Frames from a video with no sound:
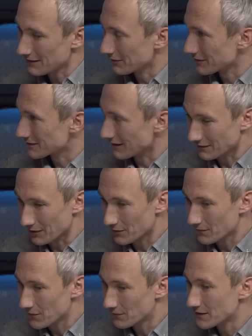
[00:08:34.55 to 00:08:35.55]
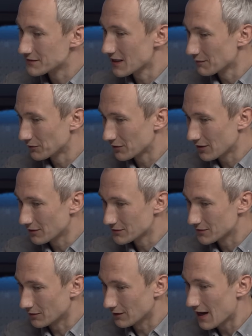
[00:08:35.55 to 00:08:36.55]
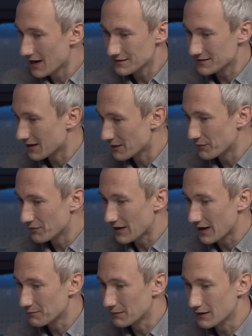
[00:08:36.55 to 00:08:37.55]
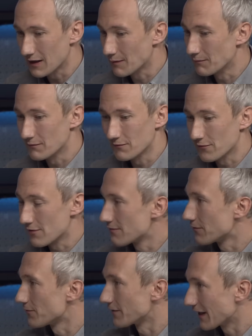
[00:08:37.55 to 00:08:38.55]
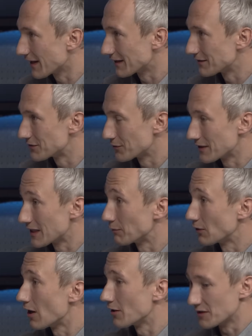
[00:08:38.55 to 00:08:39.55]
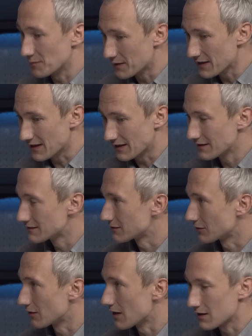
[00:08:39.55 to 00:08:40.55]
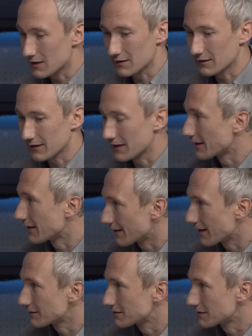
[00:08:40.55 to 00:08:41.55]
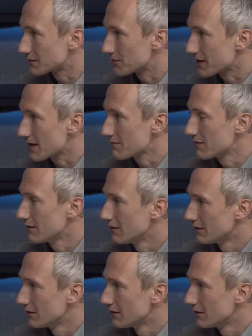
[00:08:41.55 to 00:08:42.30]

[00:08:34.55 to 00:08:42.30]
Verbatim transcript: hang on a sec, though. If you've disabled the console, I, as a Hyper-V admin, am forever forgetting to enable RDP. So can I connect to this VM?